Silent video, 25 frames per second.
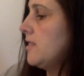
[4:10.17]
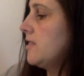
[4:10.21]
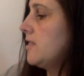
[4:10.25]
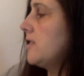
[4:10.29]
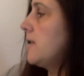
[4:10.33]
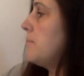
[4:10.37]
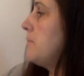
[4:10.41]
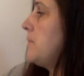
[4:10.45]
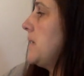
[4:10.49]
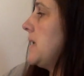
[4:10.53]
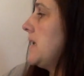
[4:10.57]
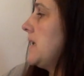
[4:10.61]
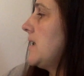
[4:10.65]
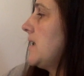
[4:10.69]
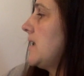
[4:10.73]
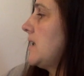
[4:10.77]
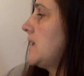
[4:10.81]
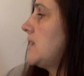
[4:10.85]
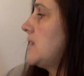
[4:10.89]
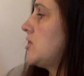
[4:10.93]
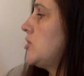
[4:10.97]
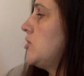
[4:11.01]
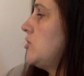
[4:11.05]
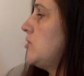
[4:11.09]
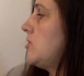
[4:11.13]
The
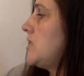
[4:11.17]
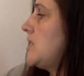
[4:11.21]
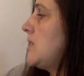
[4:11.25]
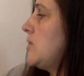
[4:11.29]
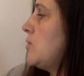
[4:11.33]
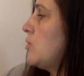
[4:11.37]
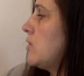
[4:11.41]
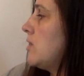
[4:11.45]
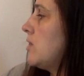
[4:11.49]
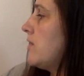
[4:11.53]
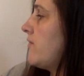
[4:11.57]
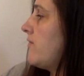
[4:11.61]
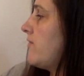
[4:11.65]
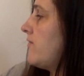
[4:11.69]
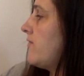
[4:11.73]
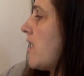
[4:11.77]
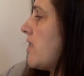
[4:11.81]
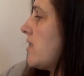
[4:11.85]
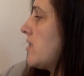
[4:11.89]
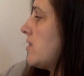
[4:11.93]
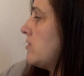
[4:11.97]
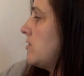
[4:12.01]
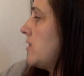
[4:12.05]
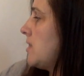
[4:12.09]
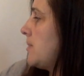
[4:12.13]
big toothy wolf
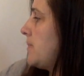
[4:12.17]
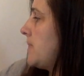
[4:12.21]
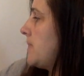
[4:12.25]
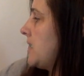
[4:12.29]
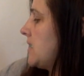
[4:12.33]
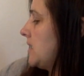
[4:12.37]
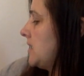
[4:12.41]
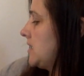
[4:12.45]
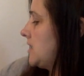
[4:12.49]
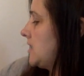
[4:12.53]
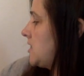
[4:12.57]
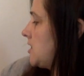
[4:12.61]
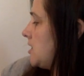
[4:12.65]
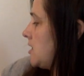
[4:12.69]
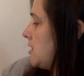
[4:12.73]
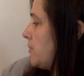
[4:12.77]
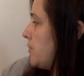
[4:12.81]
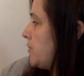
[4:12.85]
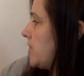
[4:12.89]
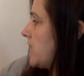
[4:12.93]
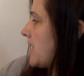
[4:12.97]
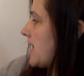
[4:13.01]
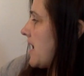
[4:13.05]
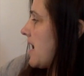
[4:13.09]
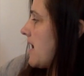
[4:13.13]
followed the pigs to the
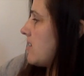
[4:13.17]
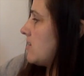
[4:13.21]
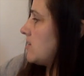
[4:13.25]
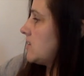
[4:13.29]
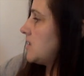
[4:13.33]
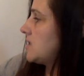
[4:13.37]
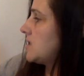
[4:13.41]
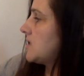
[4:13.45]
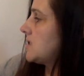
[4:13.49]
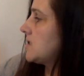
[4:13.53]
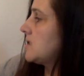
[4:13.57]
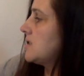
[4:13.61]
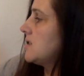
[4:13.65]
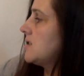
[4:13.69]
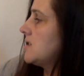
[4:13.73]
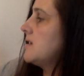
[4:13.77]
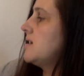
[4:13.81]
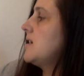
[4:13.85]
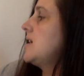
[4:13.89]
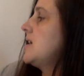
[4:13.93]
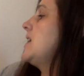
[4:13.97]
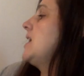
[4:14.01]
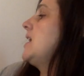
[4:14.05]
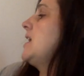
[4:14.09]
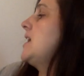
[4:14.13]
brick house.
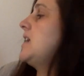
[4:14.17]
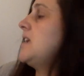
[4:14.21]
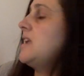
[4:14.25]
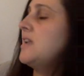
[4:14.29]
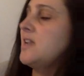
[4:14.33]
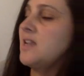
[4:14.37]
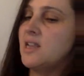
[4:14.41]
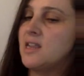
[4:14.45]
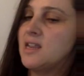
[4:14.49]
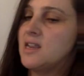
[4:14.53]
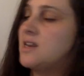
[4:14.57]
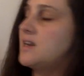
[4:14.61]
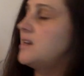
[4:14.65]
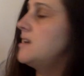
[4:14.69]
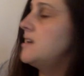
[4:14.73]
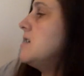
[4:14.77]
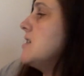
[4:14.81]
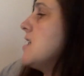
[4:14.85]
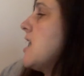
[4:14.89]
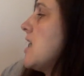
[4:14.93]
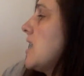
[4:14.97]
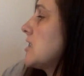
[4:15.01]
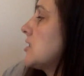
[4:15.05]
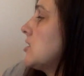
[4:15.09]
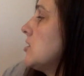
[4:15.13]
He
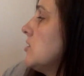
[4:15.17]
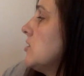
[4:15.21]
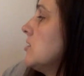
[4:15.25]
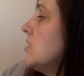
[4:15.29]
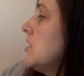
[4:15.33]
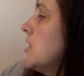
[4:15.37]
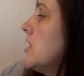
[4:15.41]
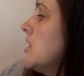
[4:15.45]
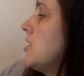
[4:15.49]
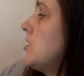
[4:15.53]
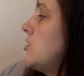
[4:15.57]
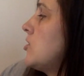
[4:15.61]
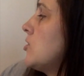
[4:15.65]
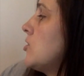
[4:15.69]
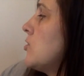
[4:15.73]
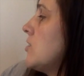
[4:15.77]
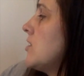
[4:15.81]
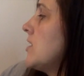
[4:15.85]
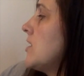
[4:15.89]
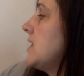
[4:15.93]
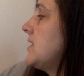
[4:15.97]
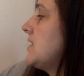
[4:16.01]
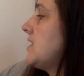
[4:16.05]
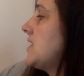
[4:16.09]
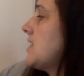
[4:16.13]
knocked on the door
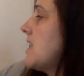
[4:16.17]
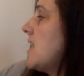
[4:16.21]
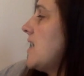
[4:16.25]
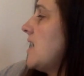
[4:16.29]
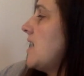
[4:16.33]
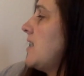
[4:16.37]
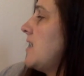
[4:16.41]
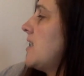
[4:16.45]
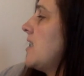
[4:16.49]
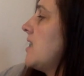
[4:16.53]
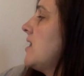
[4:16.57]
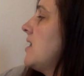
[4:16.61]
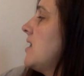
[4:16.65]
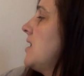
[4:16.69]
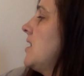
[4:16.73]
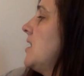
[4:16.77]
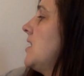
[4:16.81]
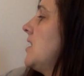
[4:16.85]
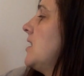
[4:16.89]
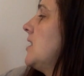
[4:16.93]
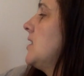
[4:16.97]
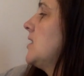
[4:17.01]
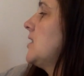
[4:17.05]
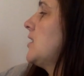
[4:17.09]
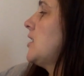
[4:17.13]
and said,
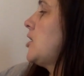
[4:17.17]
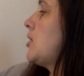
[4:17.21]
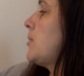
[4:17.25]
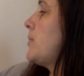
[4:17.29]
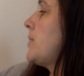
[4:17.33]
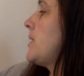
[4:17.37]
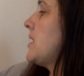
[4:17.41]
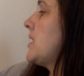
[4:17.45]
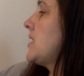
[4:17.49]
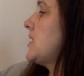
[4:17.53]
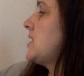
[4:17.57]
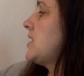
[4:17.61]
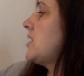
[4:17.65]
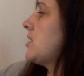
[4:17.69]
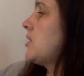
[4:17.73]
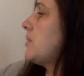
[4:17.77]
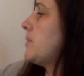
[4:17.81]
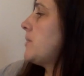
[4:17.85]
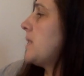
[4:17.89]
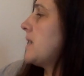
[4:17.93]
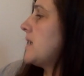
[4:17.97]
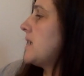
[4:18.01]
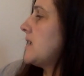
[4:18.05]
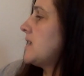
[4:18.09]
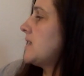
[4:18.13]
little
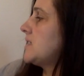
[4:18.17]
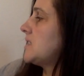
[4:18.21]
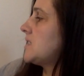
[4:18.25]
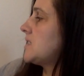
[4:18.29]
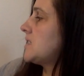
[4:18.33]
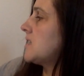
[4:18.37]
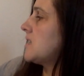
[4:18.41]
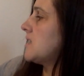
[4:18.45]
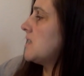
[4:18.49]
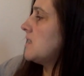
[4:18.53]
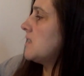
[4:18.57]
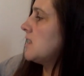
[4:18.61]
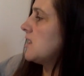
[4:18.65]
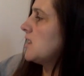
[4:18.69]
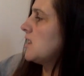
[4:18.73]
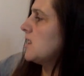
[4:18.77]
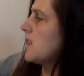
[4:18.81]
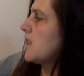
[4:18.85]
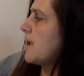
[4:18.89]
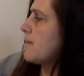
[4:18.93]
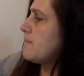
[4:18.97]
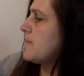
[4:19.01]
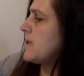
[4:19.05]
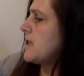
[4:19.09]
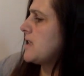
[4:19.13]
pigs,
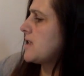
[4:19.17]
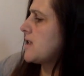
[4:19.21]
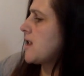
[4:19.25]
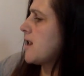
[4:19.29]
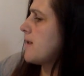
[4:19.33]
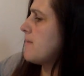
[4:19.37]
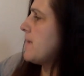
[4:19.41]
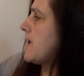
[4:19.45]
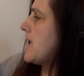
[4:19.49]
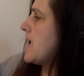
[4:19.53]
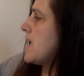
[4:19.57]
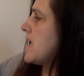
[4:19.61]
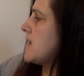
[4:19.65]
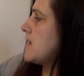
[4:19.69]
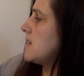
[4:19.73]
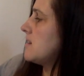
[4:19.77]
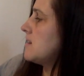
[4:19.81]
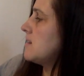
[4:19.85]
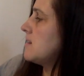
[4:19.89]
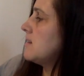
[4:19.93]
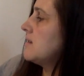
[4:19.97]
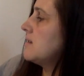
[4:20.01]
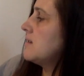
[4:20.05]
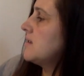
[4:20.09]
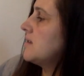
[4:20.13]
let me come in."
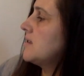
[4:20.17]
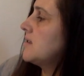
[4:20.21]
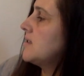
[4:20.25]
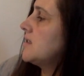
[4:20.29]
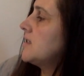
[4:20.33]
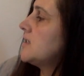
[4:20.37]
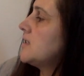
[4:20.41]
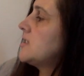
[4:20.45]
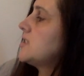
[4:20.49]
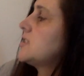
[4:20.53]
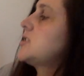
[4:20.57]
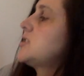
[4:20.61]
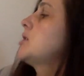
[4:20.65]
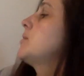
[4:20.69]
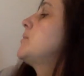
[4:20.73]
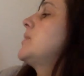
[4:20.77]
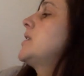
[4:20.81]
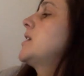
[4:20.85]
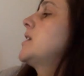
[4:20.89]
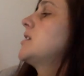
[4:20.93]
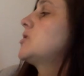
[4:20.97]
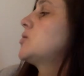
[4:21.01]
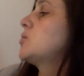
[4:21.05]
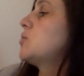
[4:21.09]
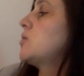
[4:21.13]
So
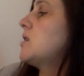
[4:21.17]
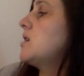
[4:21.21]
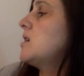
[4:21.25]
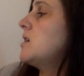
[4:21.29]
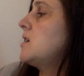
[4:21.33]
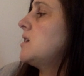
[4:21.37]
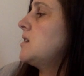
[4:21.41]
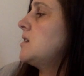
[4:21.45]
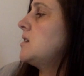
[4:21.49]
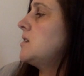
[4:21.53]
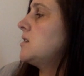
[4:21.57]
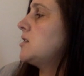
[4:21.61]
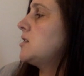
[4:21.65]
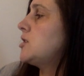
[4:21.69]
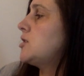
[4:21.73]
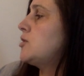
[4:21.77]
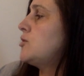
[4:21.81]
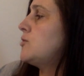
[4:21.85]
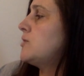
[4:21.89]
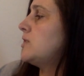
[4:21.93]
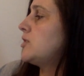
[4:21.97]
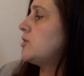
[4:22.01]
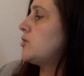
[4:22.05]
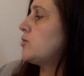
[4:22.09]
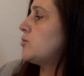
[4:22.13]
pigs one,
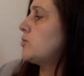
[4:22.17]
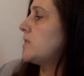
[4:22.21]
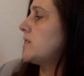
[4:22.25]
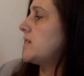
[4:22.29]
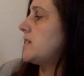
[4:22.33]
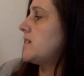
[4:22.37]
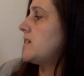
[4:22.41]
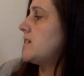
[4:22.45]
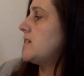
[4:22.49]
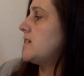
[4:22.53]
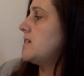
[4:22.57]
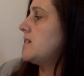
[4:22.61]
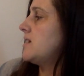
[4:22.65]
two, and three